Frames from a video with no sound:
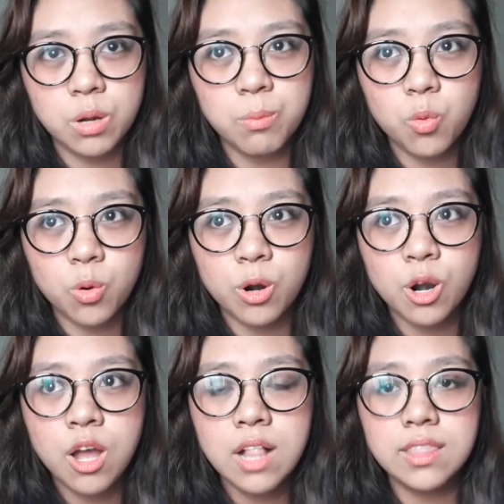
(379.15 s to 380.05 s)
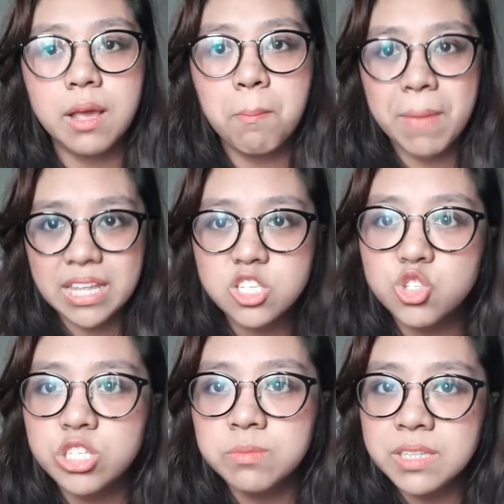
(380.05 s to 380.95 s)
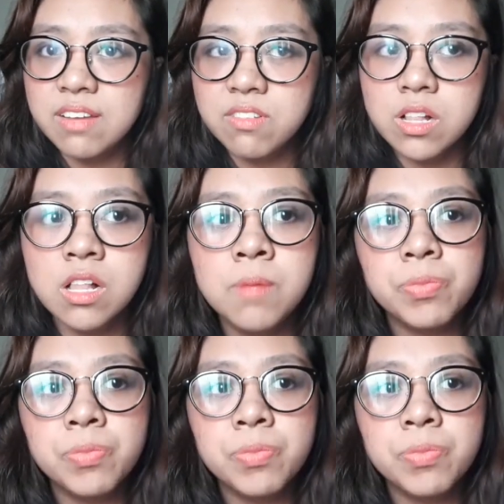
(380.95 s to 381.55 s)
a more like mainstream level.